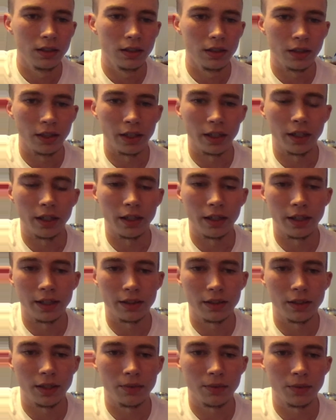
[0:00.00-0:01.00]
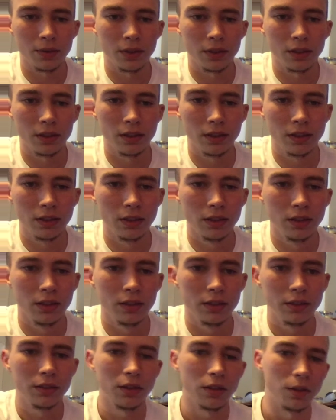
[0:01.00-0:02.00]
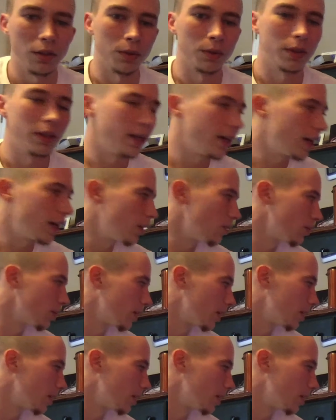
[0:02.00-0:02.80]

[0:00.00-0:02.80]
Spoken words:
and that's definitely... So now when I